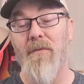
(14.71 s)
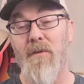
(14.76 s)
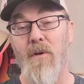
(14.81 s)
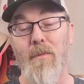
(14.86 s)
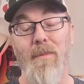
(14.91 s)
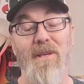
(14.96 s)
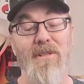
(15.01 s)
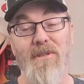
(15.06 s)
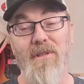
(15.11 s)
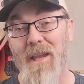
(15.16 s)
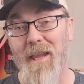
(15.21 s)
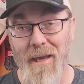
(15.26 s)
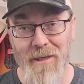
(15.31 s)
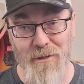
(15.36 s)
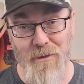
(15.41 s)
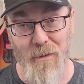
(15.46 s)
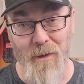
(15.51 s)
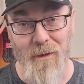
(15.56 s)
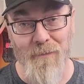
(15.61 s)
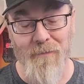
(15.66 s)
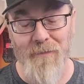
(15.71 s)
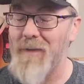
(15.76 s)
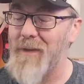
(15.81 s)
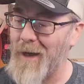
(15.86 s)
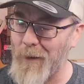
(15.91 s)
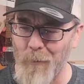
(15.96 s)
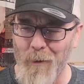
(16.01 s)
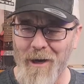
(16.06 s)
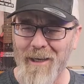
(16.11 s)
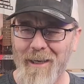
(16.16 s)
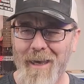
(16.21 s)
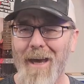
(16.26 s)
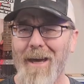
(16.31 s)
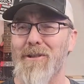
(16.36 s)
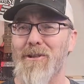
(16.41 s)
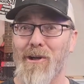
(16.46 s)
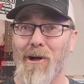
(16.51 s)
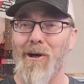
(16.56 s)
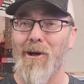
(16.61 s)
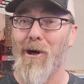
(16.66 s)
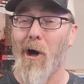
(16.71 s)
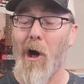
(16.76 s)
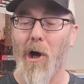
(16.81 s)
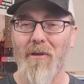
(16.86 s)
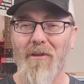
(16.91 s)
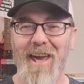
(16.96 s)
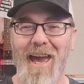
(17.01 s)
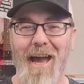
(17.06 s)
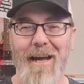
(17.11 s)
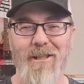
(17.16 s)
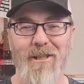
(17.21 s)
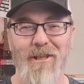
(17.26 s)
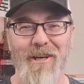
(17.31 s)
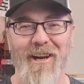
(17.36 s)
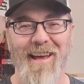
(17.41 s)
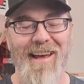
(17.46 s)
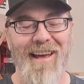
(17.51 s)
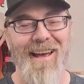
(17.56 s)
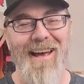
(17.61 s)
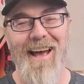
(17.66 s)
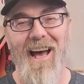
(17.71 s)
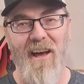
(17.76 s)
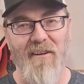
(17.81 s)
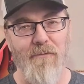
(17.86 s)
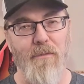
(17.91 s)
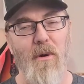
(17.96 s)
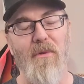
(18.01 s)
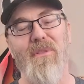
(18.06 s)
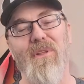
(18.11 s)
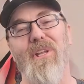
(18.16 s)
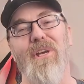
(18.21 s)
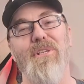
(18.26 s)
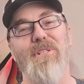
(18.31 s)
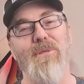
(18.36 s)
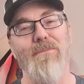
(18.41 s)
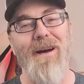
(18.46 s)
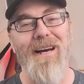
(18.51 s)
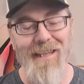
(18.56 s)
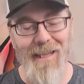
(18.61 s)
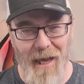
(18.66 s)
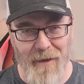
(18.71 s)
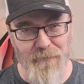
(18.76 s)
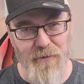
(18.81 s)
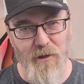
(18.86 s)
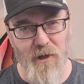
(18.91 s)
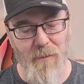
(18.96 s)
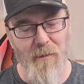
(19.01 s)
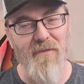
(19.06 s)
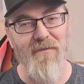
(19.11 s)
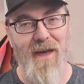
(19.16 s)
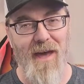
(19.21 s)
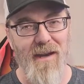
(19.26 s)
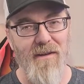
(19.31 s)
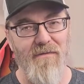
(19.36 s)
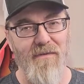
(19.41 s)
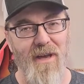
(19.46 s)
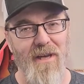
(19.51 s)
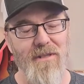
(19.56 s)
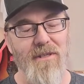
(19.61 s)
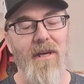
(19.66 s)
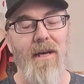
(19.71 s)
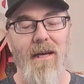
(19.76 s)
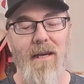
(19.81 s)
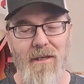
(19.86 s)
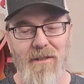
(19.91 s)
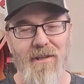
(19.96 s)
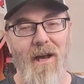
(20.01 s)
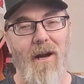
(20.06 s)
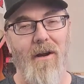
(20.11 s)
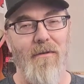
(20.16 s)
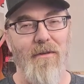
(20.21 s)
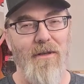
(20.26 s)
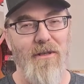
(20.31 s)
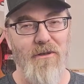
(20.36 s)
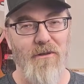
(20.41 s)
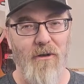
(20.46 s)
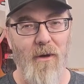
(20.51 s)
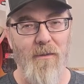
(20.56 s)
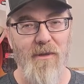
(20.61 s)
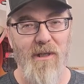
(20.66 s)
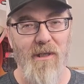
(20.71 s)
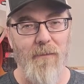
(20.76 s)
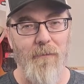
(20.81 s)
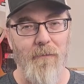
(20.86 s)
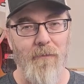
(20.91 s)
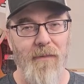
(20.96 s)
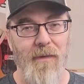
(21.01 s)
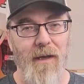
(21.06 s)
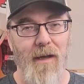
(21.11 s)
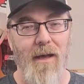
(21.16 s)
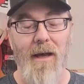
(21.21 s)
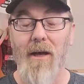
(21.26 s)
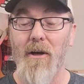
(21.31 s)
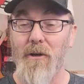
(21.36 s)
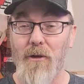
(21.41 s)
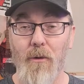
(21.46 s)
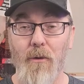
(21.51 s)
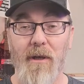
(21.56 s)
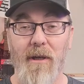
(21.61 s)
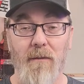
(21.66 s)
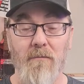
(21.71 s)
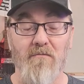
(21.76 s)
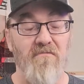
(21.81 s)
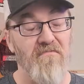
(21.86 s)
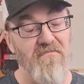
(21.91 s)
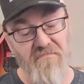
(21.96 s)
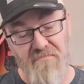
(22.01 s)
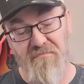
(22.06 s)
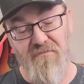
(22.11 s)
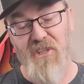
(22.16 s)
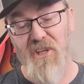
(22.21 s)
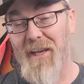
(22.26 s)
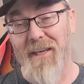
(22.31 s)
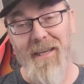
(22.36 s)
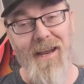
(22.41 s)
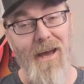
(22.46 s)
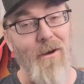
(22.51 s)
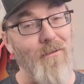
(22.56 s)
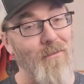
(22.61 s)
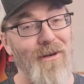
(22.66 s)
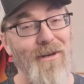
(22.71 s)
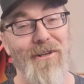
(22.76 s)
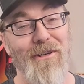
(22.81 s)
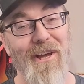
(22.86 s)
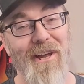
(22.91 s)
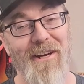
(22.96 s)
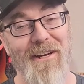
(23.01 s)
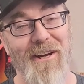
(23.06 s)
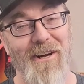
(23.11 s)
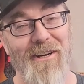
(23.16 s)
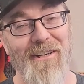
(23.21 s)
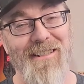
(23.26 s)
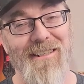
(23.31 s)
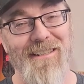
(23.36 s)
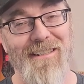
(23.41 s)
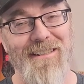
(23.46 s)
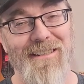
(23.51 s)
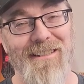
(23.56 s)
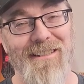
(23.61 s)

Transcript: If you missed the last one and want to catch all the action, I've put the link to my live stream of that event down in the description. You can check it out when you're done here.